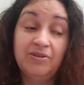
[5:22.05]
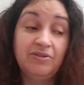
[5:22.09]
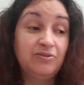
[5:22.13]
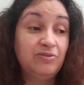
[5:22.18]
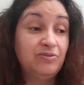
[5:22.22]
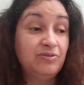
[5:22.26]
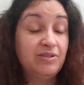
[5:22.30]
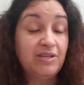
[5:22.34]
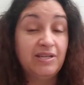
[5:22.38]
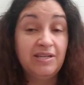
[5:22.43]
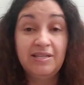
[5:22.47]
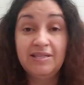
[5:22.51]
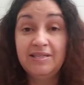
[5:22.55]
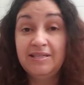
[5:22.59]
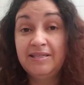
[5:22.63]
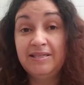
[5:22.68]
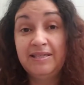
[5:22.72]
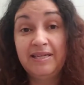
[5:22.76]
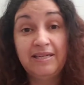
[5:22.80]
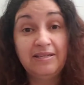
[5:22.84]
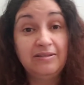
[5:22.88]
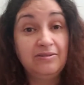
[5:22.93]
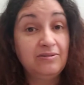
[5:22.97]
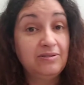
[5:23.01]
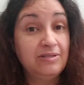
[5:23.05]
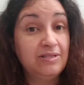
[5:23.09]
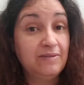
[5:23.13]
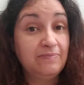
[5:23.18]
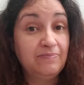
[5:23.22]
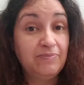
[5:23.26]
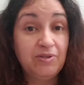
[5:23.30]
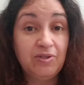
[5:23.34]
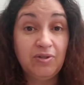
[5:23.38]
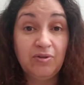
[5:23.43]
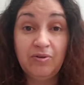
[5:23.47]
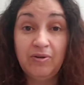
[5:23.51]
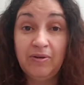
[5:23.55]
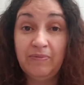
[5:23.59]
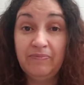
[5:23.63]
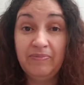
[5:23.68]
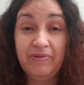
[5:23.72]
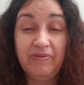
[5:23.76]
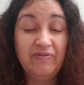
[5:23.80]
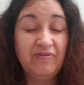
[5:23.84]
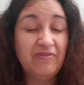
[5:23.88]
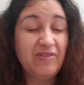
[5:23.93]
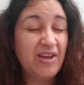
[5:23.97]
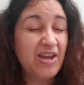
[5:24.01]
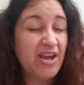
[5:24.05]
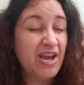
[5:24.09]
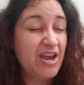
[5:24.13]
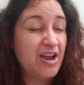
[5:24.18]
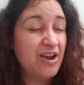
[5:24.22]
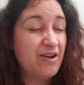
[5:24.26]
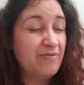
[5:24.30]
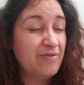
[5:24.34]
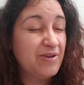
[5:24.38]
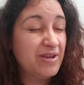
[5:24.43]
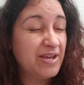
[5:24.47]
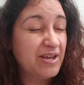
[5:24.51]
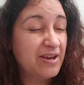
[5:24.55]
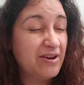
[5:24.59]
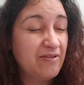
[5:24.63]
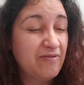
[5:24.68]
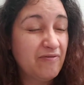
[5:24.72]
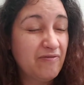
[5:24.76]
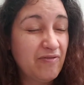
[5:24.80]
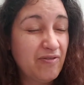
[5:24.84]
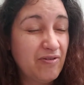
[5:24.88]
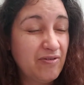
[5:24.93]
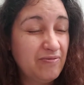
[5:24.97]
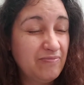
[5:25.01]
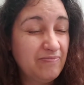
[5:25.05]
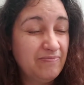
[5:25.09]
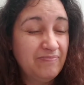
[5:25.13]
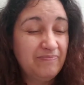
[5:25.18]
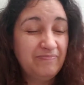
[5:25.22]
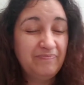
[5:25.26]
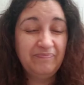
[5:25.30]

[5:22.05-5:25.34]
today is a day to tiptoe and be very careful.